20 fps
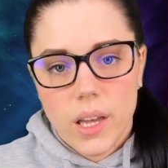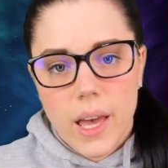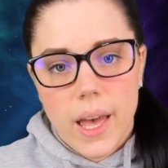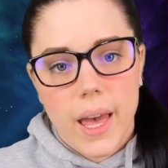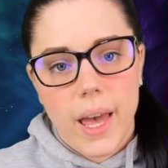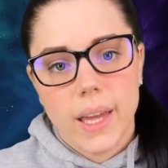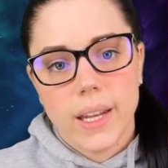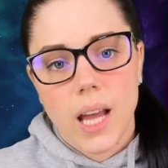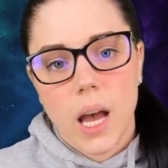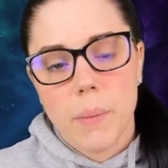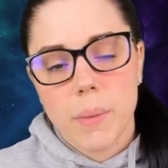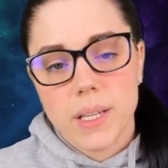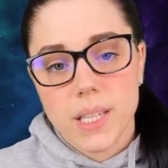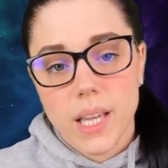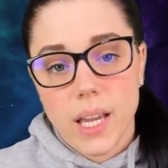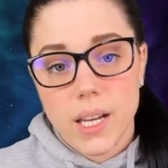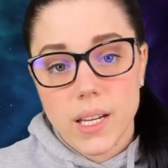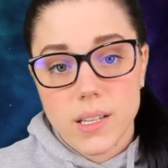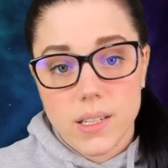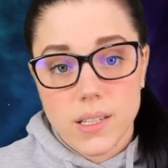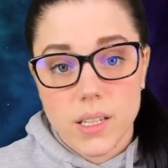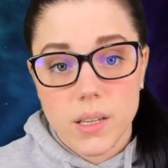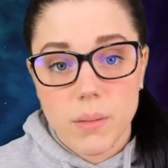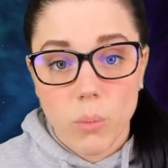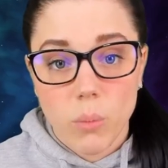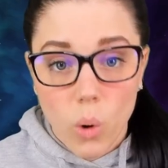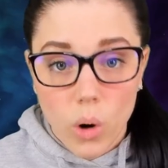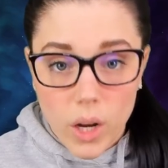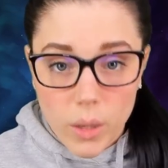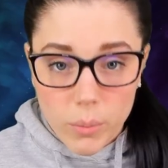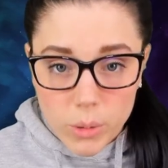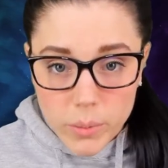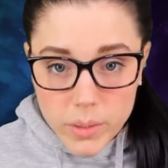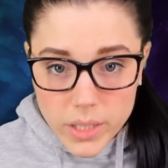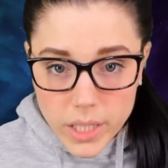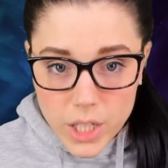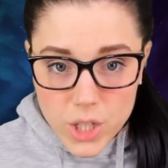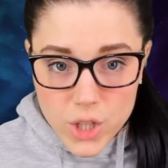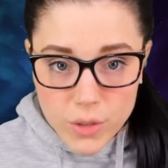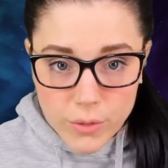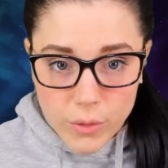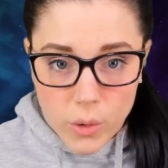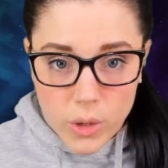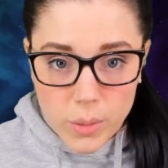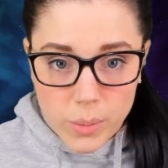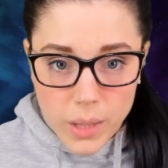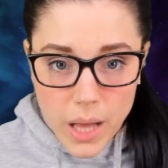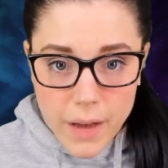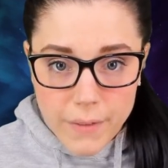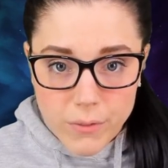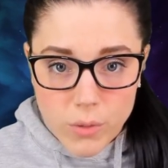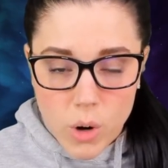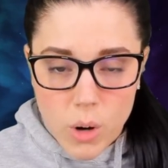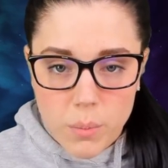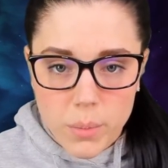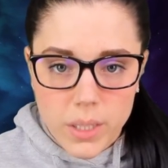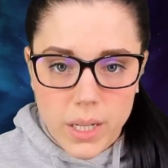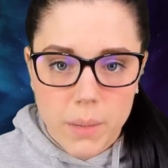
And I'm excited to see more implementation for the platform,